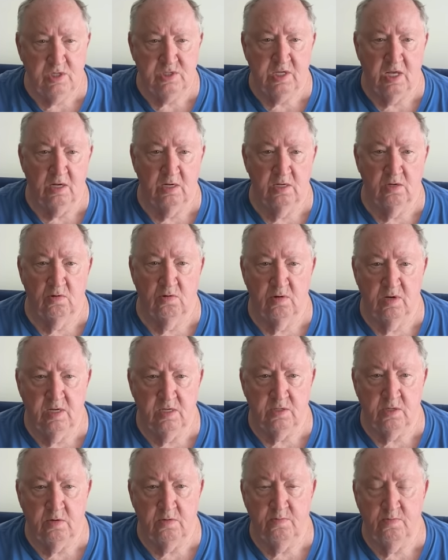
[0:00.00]
that little
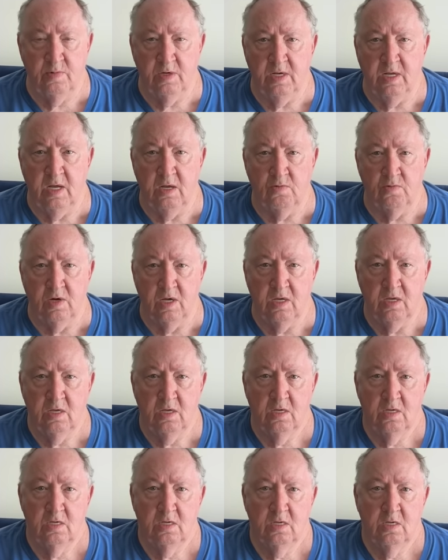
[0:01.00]
lizard. But anyway,
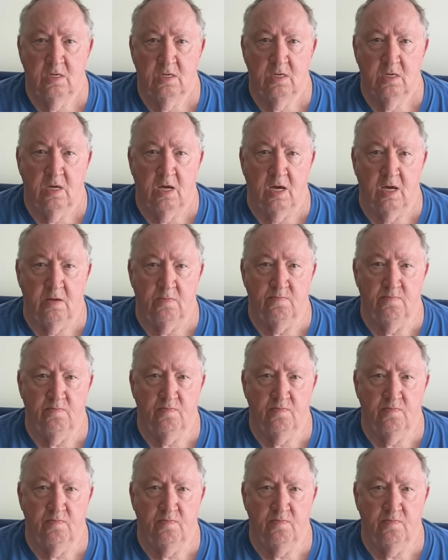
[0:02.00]
I